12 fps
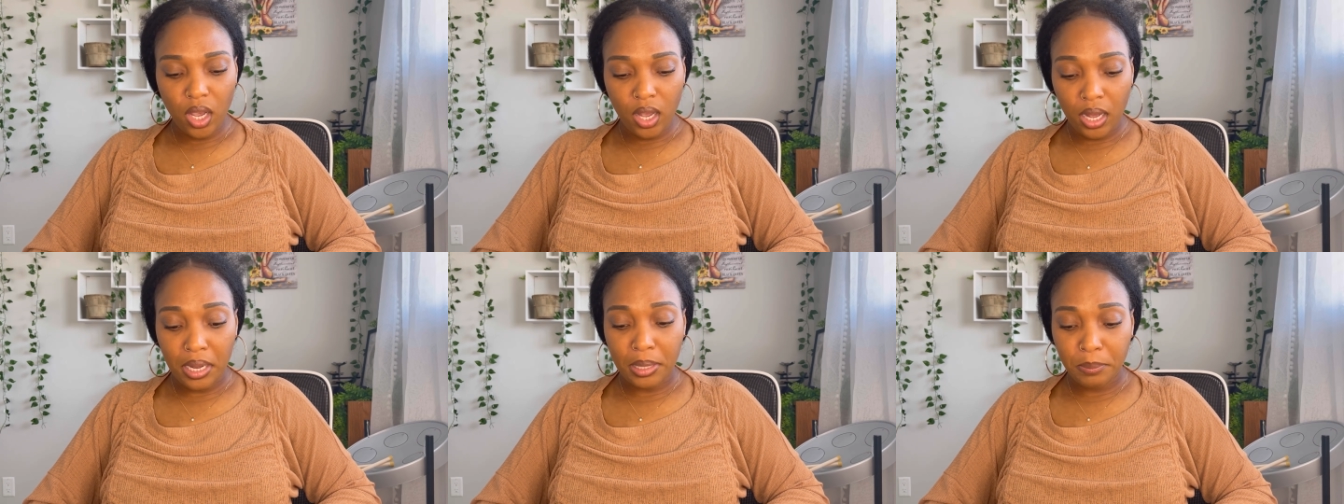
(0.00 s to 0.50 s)

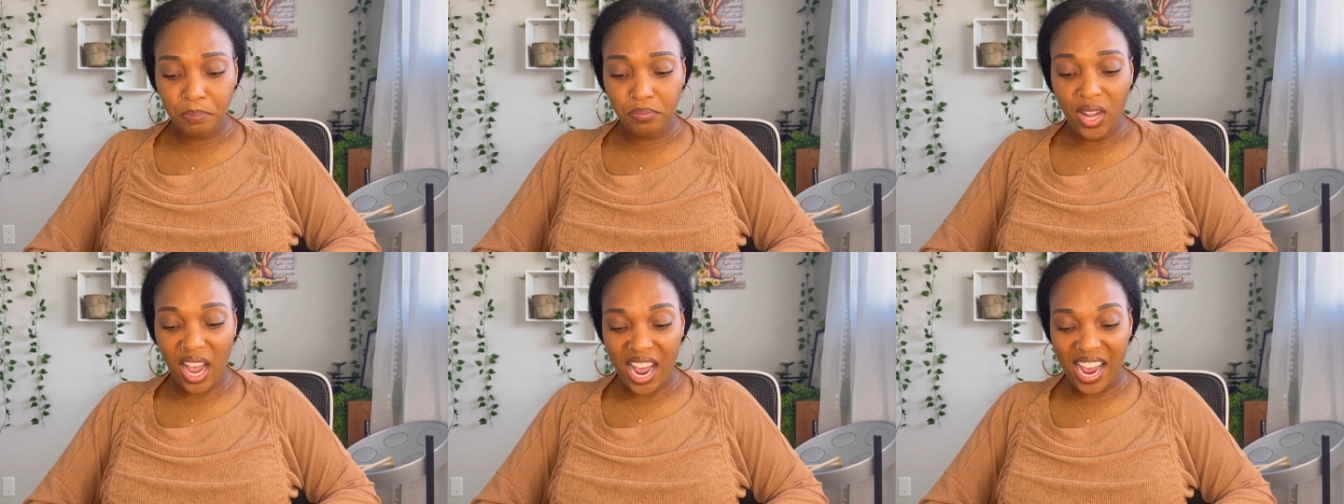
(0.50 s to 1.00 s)

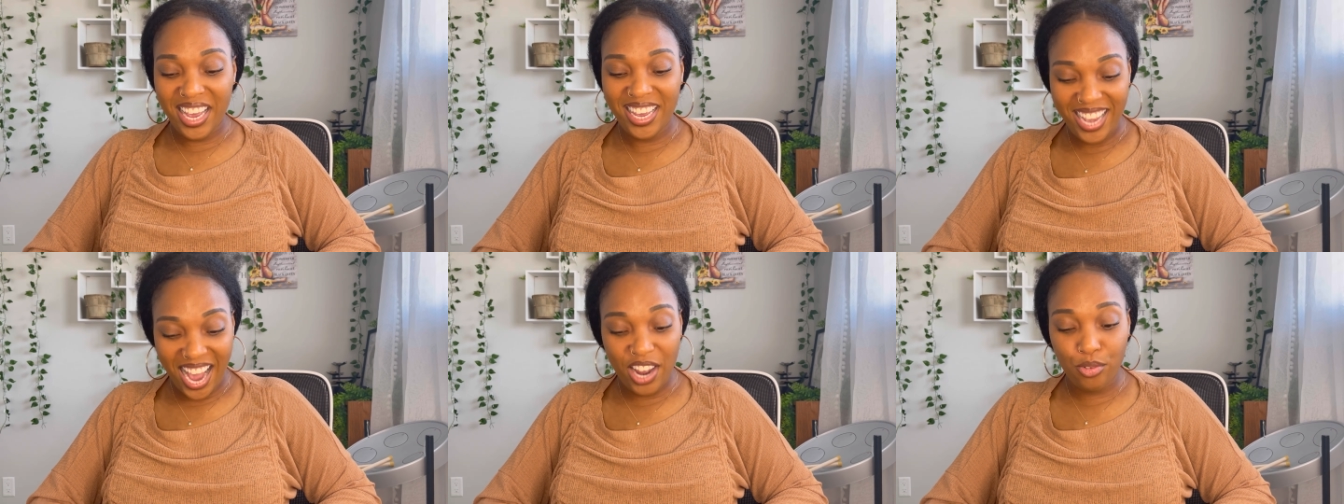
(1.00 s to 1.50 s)

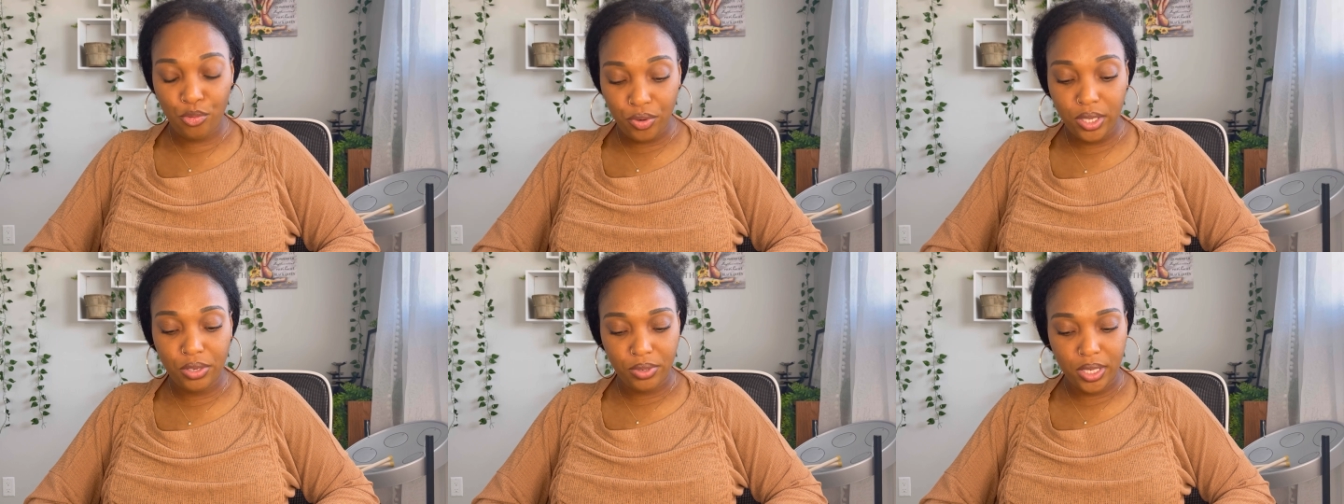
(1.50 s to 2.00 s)
I
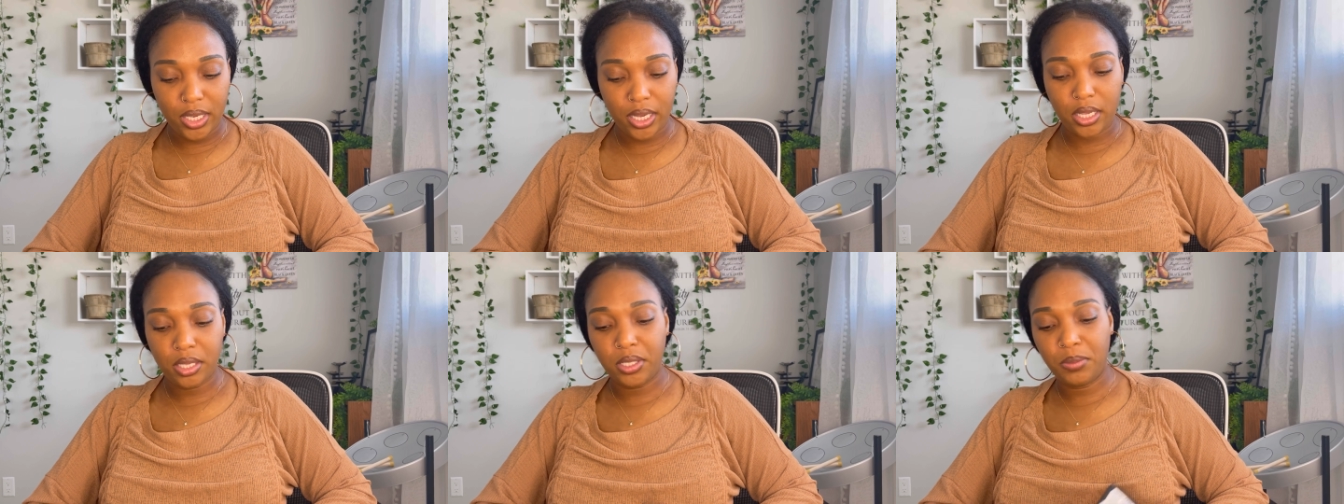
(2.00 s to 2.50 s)
really like
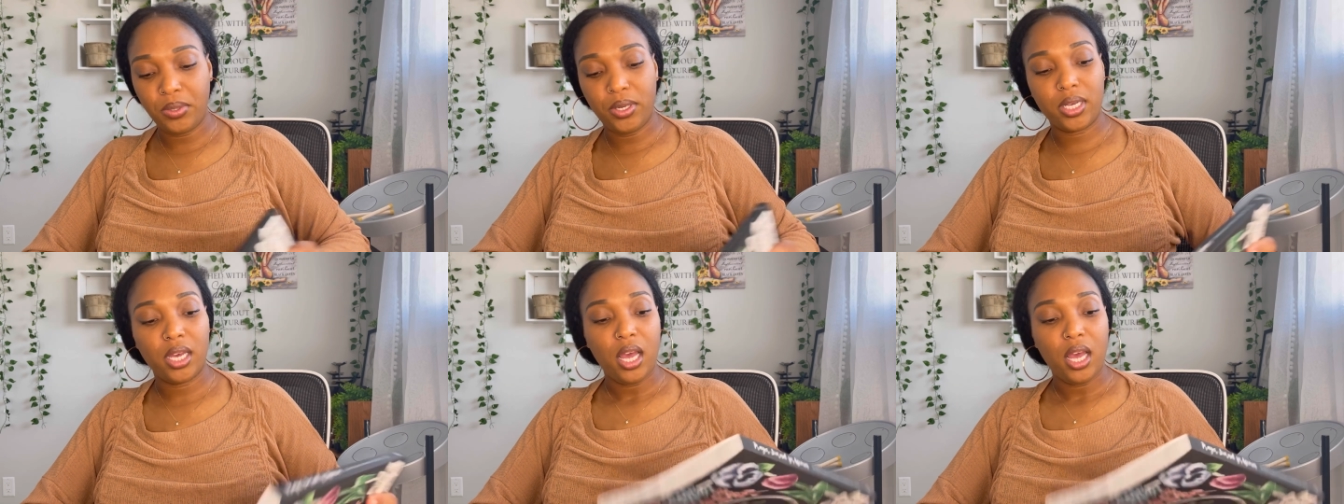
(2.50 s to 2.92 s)
this book,